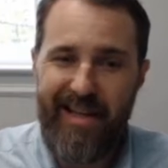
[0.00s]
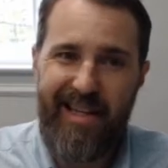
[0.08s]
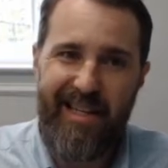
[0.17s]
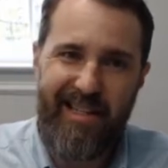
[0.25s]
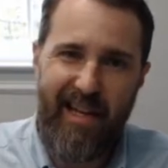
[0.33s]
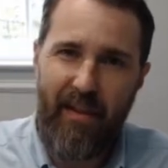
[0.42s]

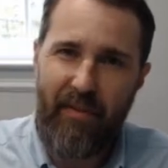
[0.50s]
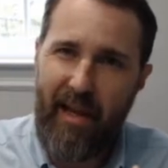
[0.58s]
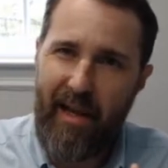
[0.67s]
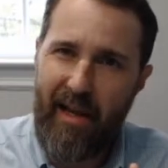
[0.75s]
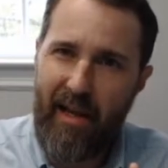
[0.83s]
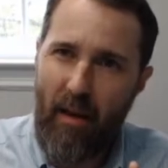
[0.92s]
is that
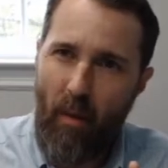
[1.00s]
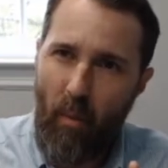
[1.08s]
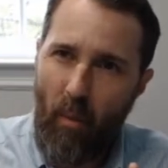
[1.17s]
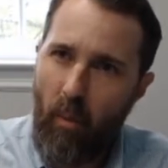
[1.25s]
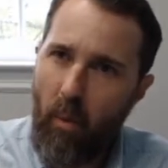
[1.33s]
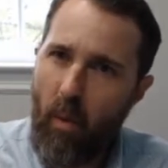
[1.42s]
they
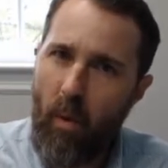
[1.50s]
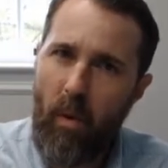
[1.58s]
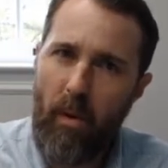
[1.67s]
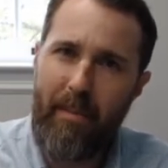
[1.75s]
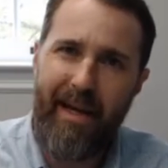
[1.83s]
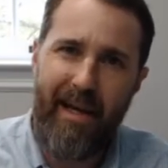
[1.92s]

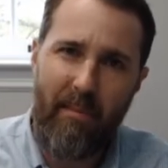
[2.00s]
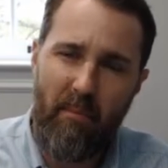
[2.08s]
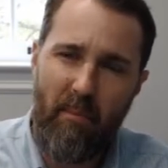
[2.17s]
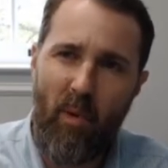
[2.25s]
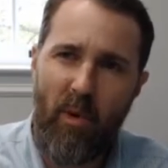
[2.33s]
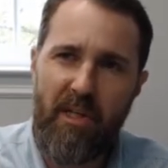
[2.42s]
warm and
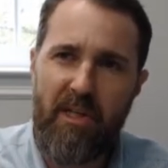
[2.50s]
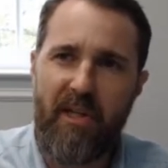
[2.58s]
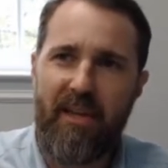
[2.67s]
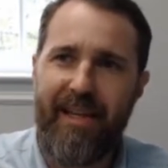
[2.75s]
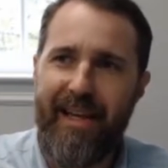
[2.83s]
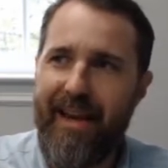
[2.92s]
moisten
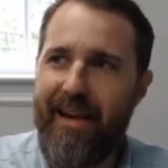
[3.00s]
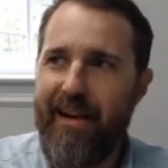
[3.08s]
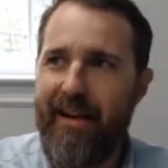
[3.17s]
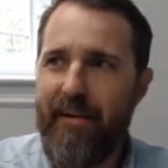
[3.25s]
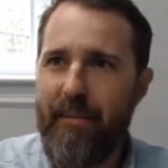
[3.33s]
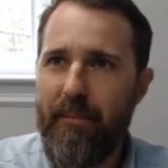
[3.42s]
the
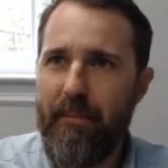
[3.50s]
air